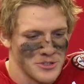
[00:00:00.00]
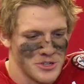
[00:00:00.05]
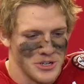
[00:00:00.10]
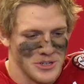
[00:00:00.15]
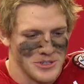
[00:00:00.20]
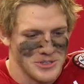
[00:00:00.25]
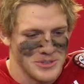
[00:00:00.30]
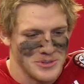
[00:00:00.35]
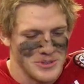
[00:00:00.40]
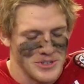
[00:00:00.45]

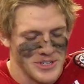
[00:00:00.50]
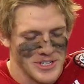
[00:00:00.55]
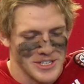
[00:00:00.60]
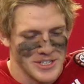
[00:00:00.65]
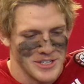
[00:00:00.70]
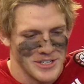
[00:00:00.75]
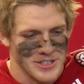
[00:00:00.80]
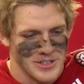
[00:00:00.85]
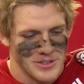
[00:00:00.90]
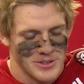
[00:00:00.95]
juice when you get
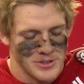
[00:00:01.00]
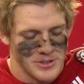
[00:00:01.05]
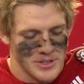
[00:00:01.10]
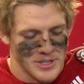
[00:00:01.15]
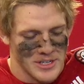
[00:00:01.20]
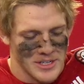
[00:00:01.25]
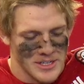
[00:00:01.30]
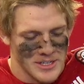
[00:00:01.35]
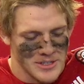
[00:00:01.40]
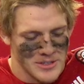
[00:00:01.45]
a two
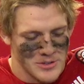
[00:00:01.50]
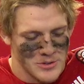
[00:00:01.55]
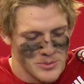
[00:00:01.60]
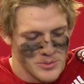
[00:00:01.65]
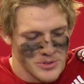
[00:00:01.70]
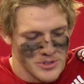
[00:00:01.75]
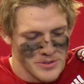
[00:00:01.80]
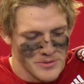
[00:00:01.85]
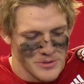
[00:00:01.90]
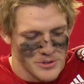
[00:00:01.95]
uh, two
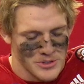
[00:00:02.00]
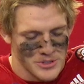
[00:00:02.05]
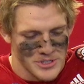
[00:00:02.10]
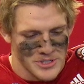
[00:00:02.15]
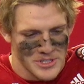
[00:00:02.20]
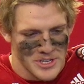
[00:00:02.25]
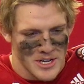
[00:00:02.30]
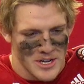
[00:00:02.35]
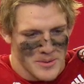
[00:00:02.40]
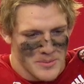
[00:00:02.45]
point conversion
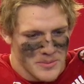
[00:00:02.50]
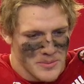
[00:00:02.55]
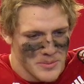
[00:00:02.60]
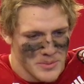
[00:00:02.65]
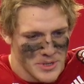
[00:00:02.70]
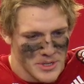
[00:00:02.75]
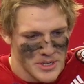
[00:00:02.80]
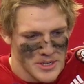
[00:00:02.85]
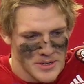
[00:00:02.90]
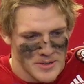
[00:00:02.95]
stop,
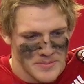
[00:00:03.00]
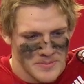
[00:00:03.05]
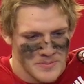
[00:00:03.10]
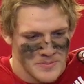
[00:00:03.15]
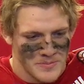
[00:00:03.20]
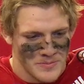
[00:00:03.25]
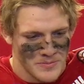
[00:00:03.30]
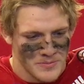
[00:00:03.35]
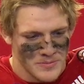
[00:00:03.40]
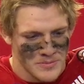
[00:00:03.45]
but um,
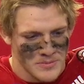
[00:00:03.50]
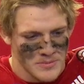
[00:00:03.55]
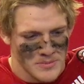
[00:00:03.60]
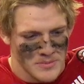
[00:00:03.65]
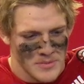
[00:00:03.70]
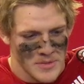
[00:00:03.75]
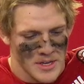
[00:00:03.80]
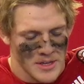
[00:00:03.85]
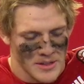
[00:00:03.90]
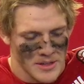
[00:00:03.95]

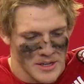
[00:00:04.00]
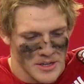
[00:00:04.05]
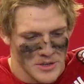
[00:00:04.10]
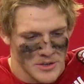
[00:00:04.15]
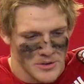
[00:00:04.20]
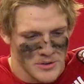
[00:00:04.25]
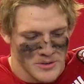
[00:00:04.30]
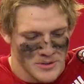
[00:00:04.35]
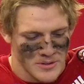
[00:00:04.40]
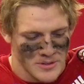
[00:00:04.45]
yeah, thank
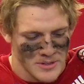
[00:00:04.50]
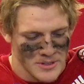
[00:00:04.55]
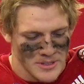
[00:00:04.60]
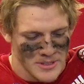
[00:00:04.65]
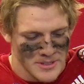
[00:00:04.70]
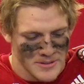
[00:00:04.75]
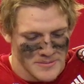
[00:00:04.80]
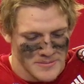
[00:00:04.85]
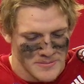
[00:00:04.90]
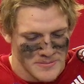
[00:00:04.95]
you.
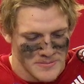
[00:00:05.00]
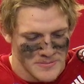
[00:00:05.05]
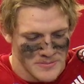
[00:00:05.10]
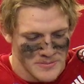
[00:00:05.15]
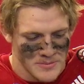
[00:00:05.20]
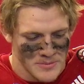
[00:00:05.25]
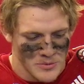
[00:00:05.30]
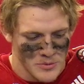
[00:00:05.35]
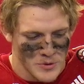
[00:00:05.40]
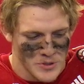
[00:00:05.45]
Um,
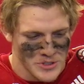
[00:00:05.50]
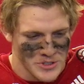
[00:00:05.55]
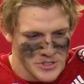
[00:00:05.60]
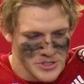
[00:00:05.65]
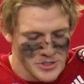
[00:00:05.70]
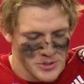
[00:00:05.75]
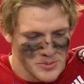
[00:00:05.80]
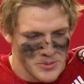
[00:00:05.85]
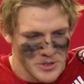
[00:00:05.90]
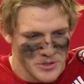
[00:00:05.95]
it wasn't
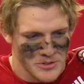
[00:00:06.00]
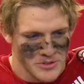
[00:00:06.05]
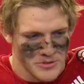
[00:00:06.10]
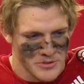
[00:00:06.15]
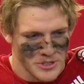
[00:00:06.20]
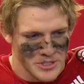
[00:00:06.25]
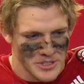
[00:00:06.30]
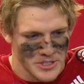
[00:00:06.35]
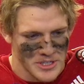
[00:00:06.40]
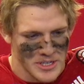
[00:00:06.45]
just me; it was the
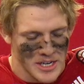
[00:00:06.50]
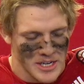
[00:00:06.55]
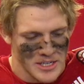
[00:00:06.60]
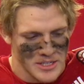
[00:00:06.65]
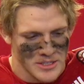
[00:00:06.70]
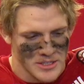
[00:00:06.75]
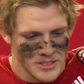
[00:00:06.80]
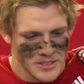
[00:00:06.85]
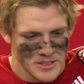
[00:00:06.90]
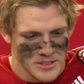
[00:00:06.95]
rest of the
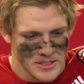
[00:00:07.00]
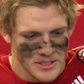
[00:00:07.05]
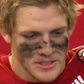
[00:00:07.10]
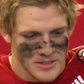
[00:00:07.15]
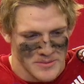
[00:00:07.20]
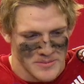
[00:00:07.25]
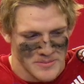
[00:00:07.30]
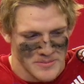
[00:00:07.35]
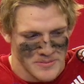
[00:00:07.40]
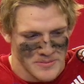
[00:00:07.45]
guys.
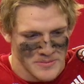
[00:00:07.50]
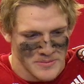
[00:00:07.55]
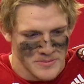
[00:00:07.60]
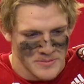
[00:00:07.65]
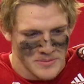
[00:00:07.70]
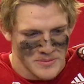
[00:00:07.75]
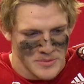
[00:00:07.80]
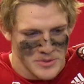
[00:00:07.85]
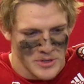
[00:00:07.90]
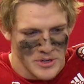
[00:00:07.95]
Um,
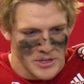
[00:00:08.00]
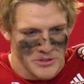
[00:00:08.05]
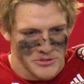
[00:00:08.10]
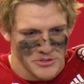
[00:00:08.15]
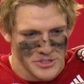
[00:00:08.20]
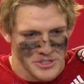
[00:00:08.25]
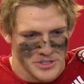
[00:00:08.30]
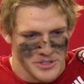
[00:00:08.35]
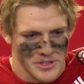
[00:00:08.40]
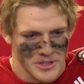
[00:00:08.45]
you know, I
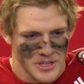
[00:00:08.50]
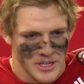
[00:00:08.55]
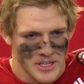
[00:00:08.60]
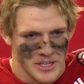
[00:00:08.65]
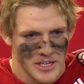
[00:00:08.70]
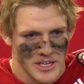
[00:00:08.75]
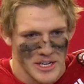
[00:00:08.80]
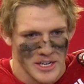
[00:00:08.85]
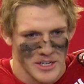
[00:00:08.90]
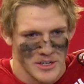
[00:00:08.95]
was just the
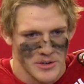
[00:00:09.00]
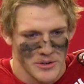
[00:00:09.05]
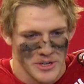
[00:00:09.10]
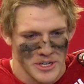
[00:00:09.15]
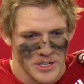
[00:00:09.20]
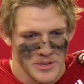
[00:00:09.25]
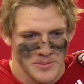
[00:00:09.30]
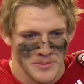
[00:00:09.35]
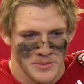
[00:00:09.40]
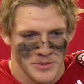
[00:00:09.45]
lucky guy to go
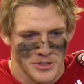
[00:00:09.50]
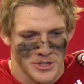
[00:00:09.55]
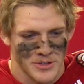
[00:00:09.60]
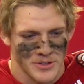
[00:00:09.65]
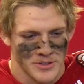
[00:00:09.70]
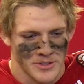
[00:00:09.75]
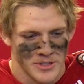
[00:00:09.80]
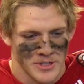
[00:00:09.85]
hit them. So,